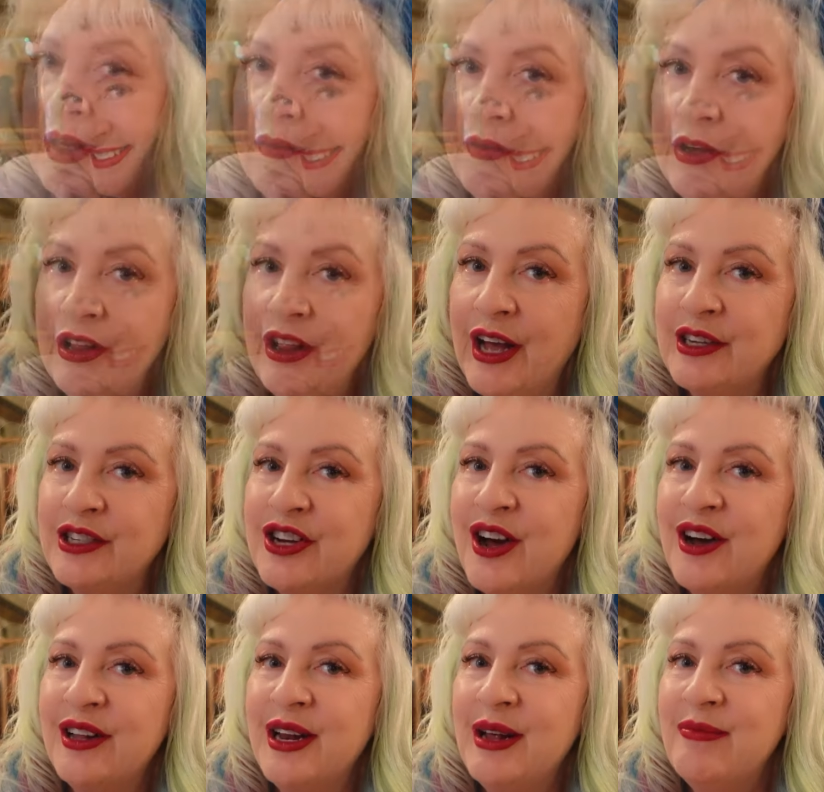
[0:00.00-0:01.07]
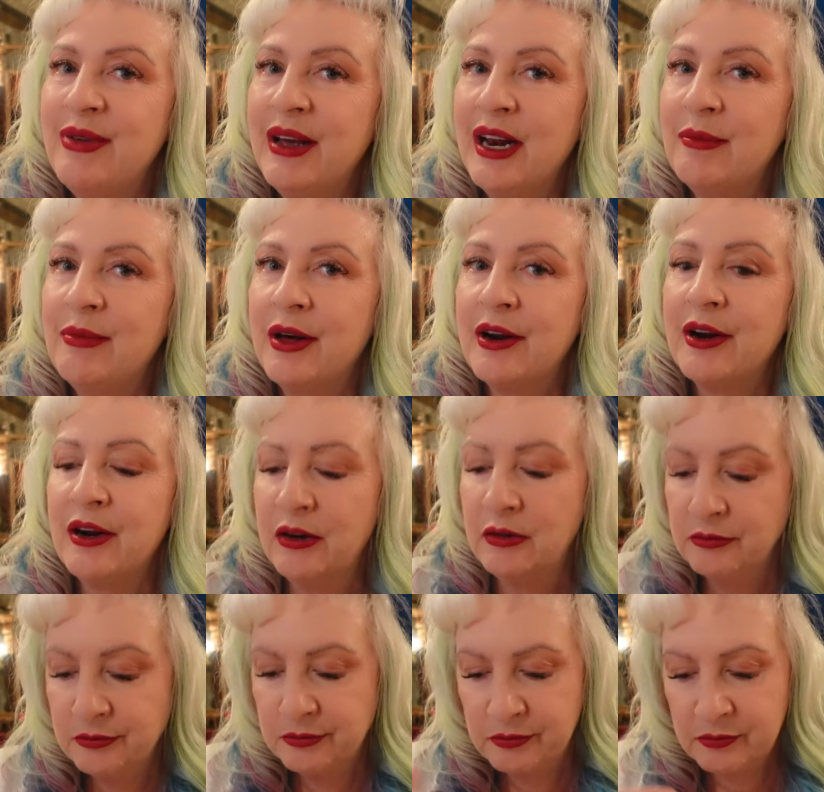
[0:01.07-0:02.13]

If you like chocolate and peanut butter,